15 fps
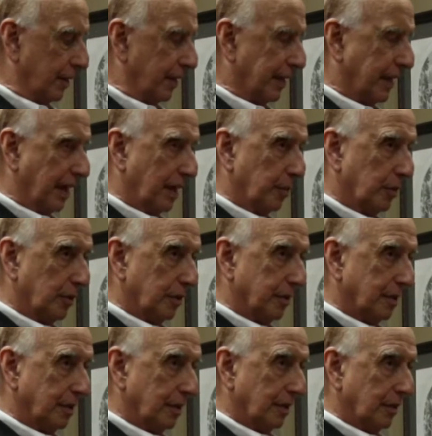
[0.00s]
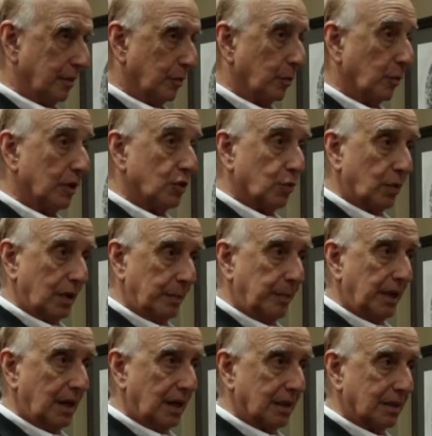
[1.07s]
at the cables, which were
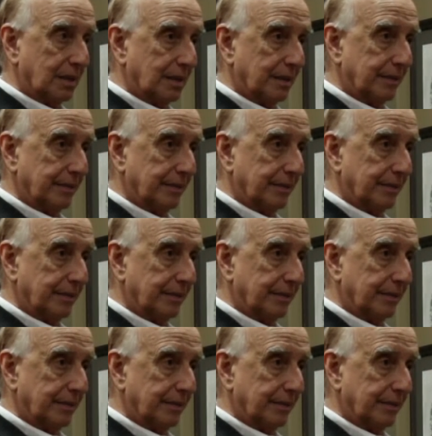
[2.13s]
unplugged.